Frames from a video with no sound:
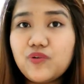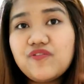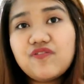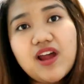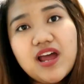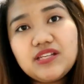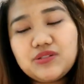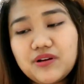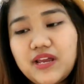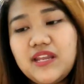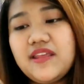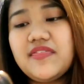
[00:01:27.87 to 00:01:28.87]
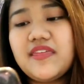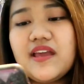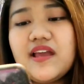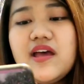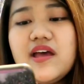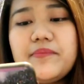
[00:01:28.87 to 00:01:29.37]
no fries or
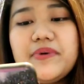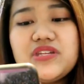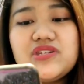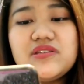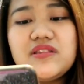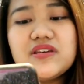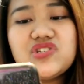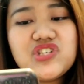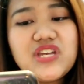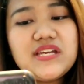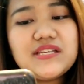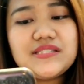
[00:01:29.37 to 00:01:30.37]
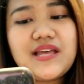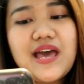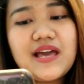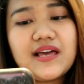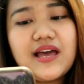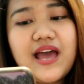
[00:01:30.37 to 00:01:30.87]
anything, but the Shake
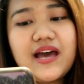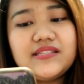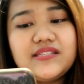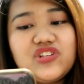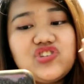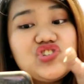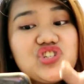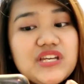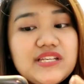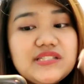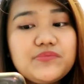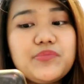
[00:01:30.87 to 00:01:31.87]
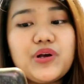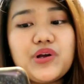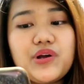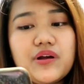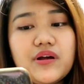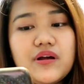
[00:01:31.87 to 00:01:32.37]
Stack has a
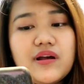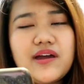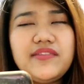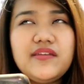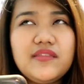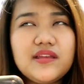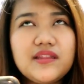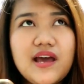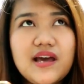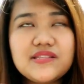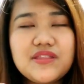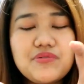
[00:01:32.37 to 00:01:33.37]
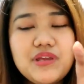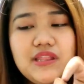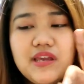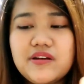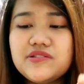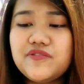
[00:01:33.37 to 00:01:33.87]
cheeseburger. I think it has three
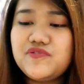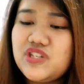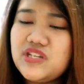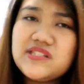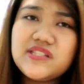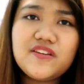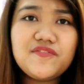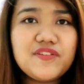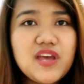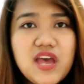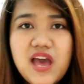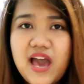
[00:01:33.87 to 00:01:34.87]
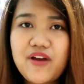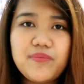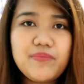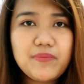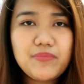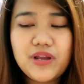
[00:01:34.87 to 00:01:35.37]
layers of cheese if I
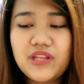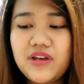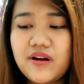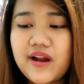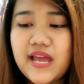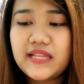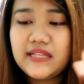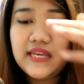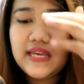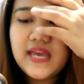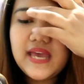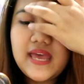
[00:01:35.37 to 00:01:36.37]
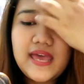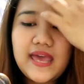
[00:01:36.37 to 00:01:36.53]
remember it correctly,